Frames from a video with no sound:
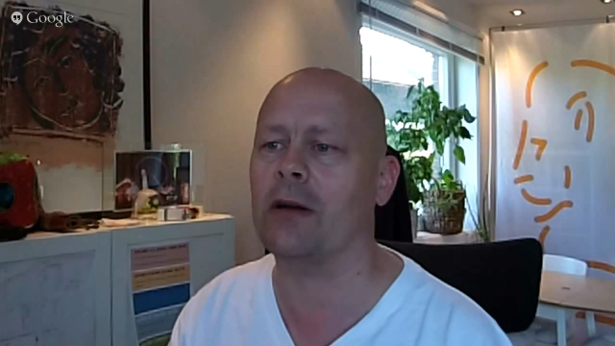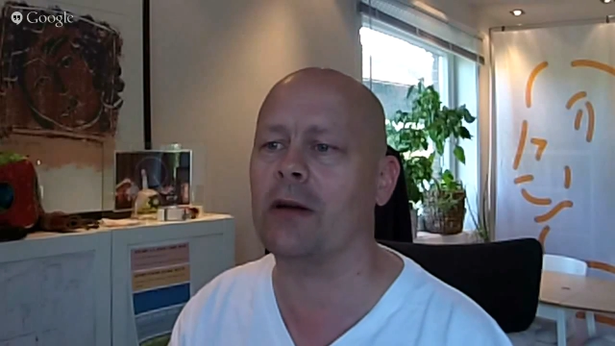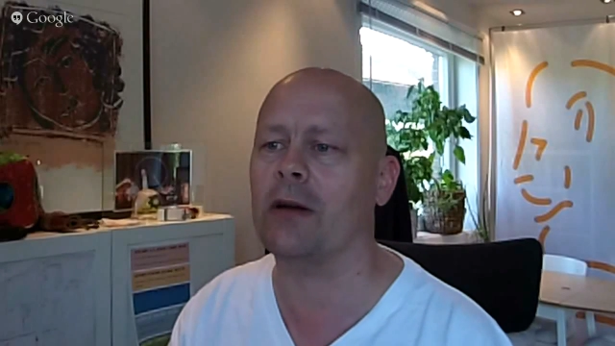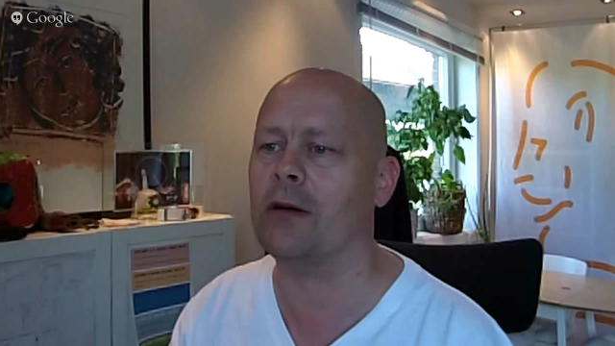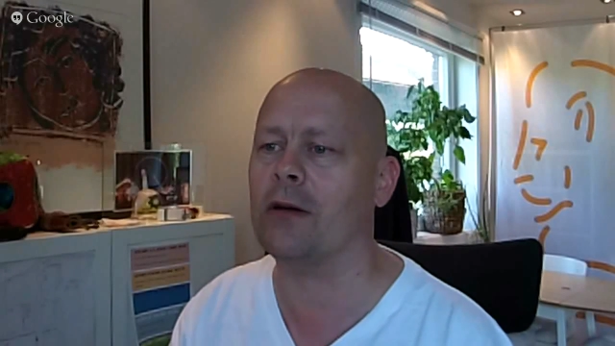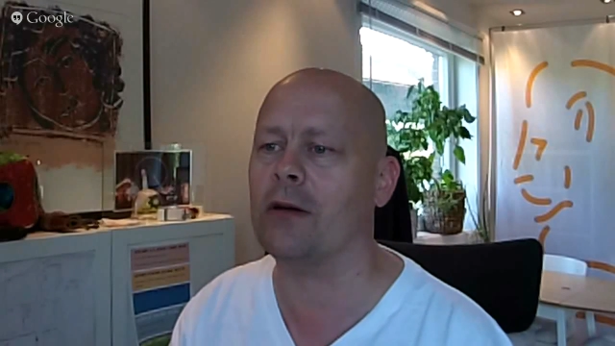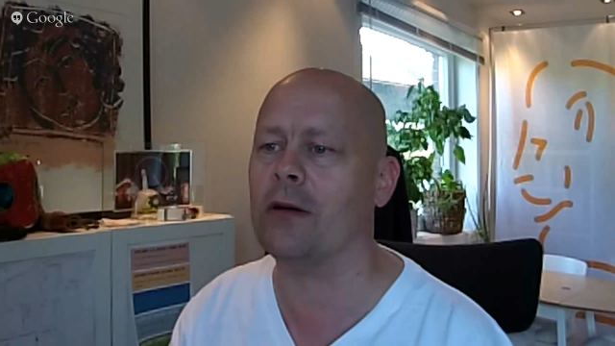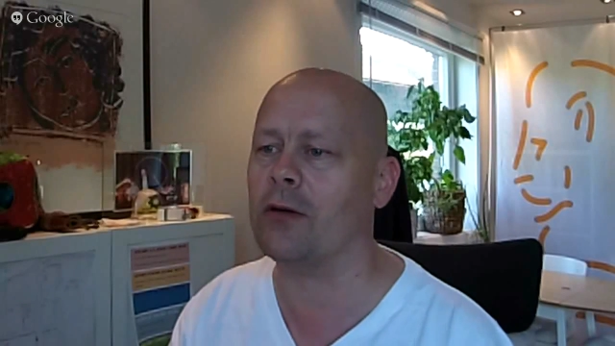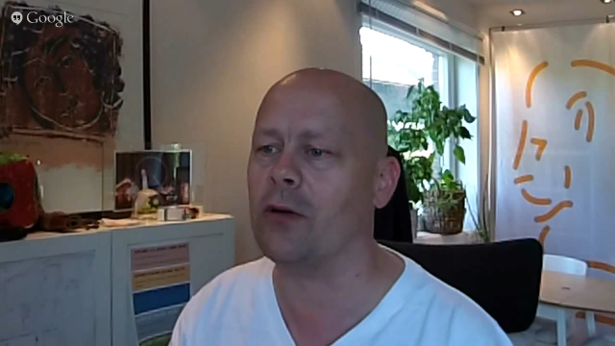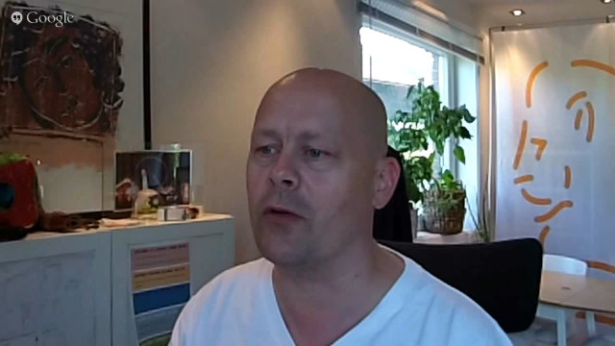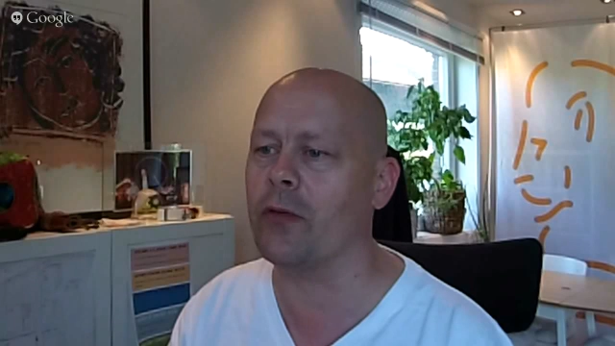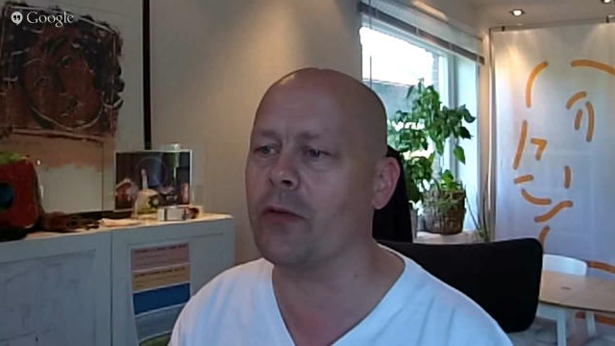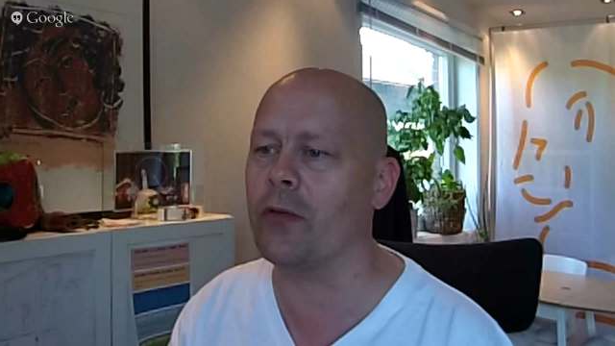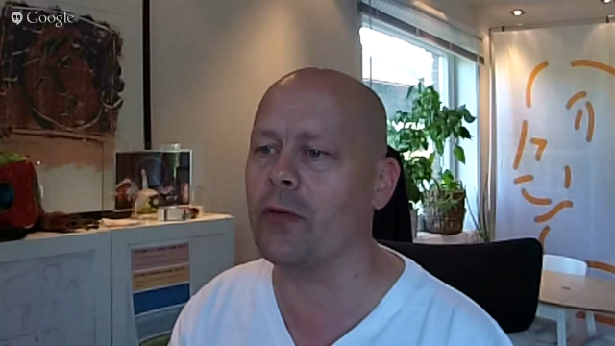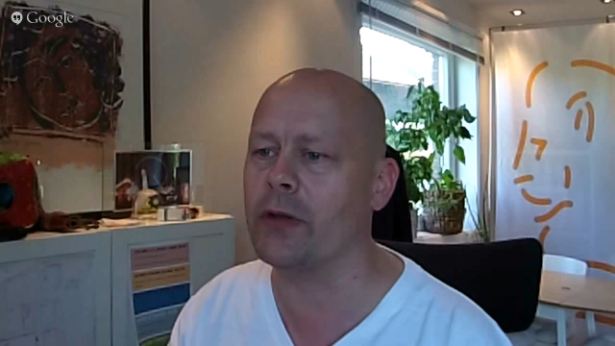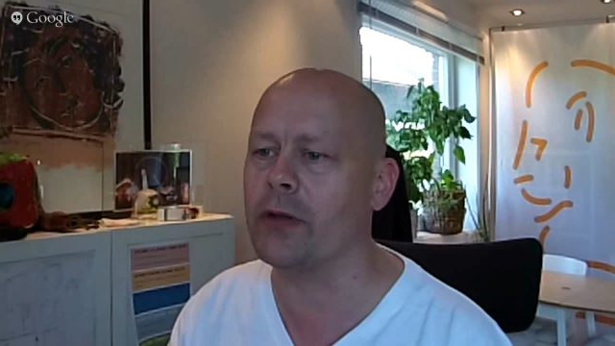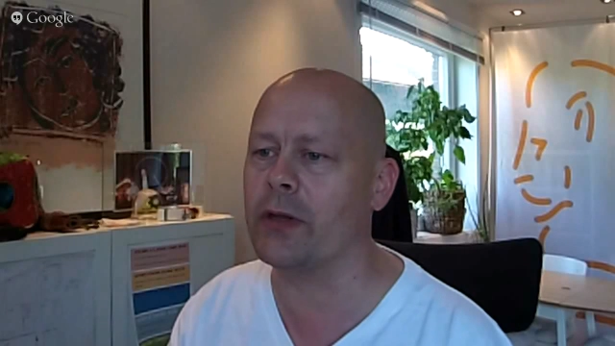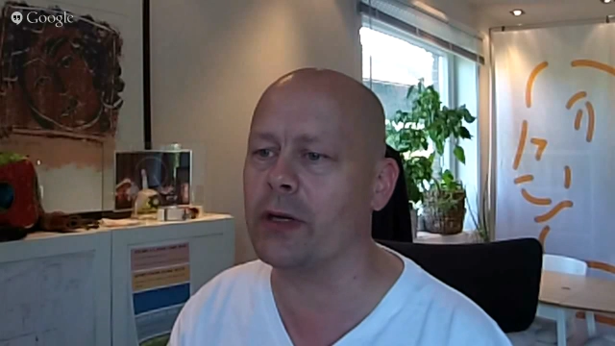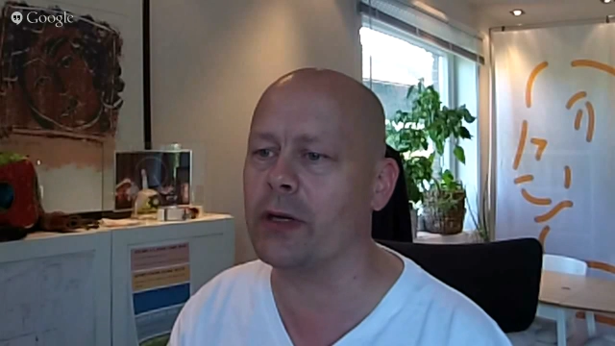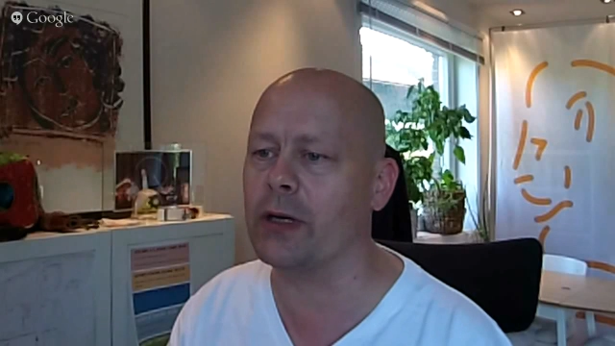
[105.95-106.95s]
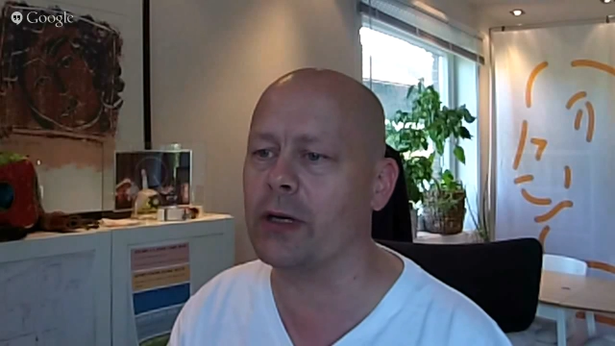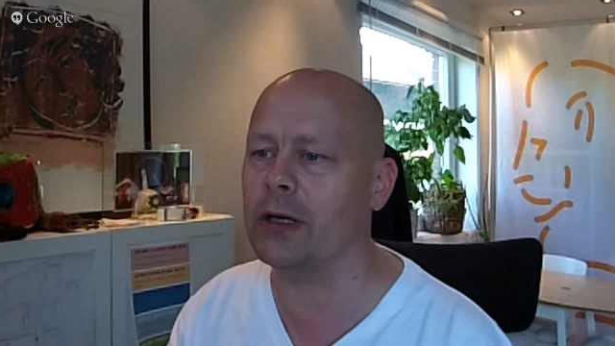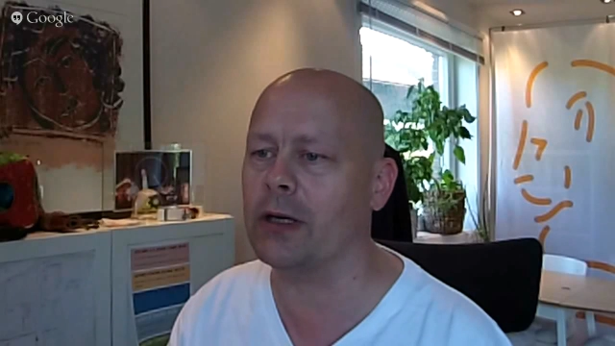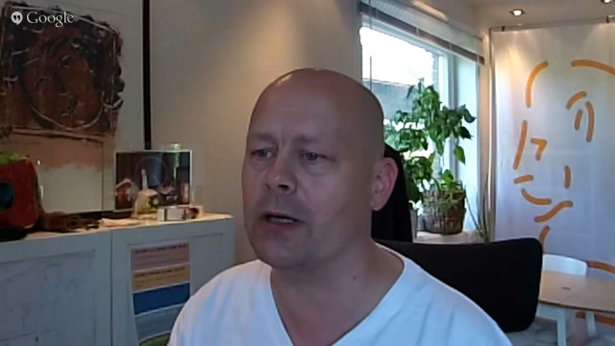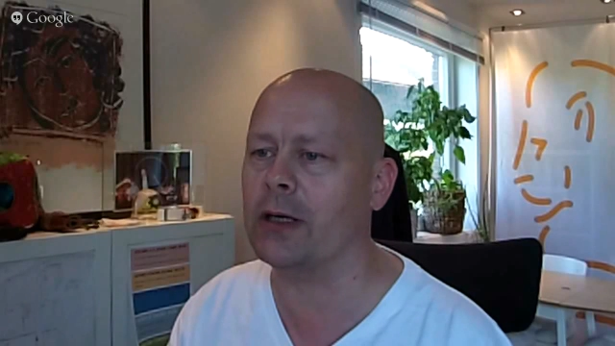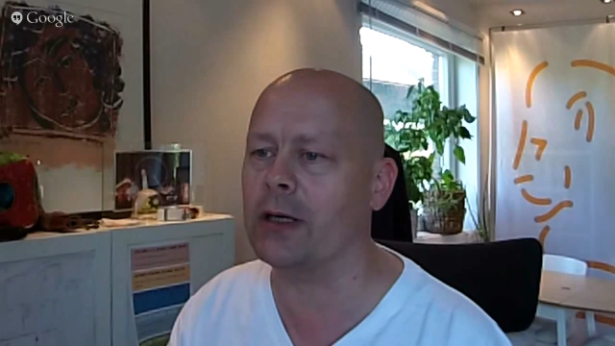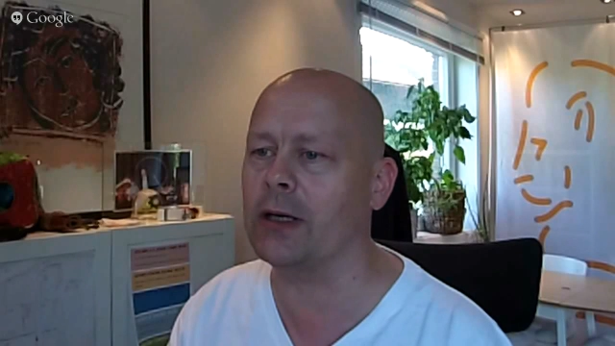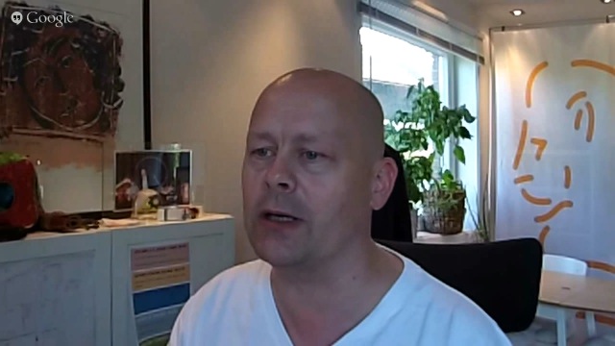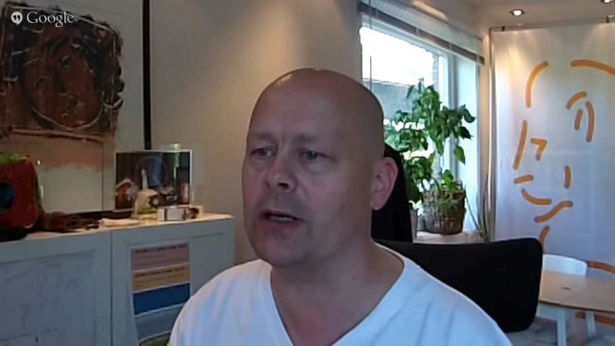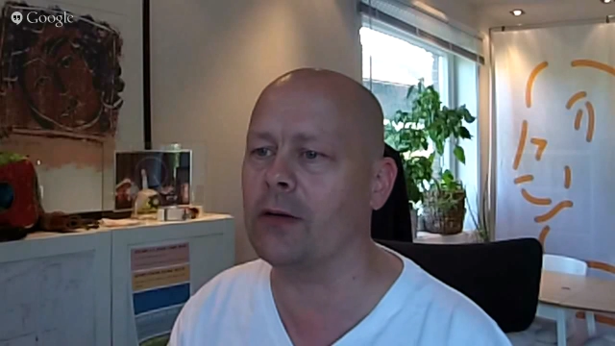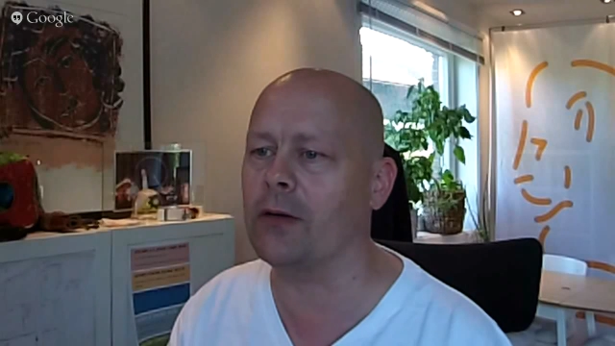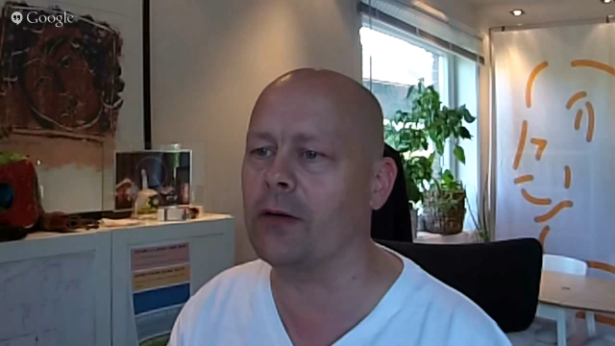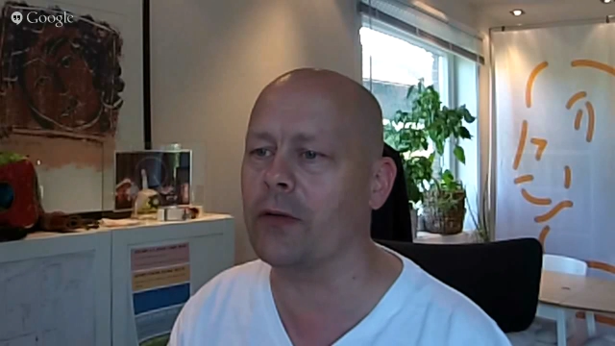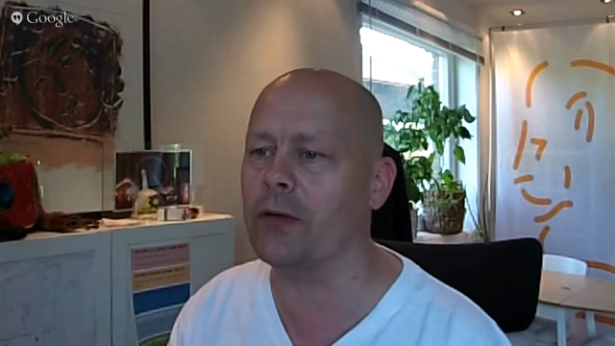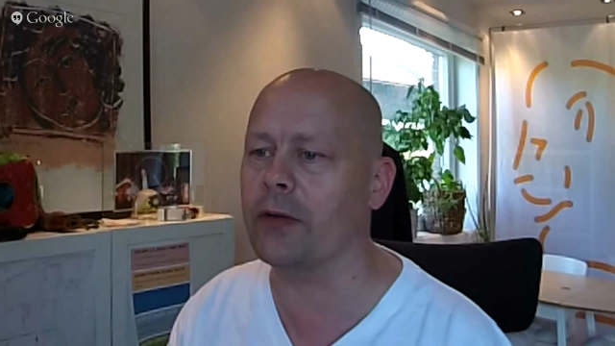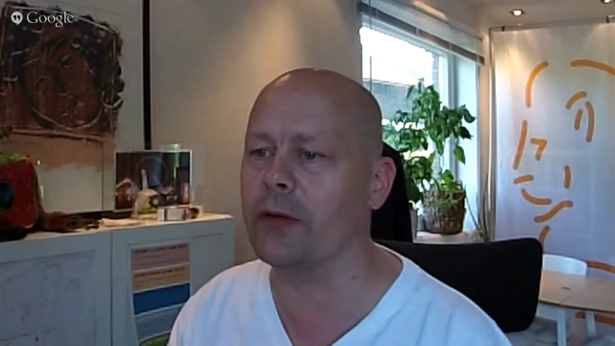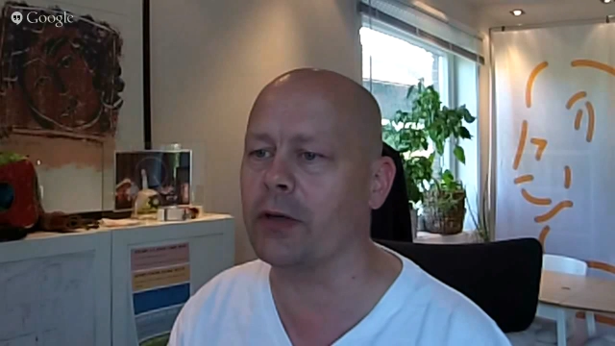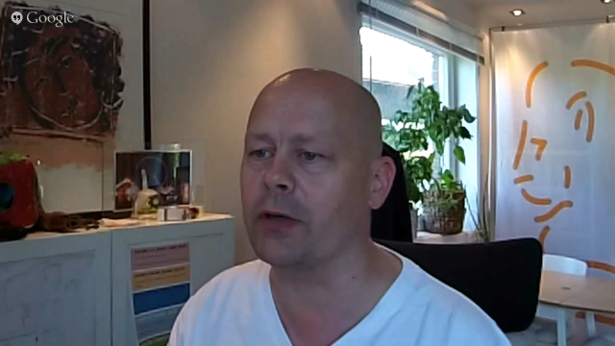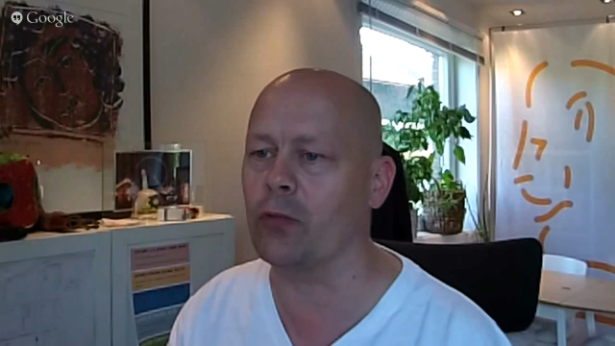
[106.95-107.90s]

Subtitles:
are on the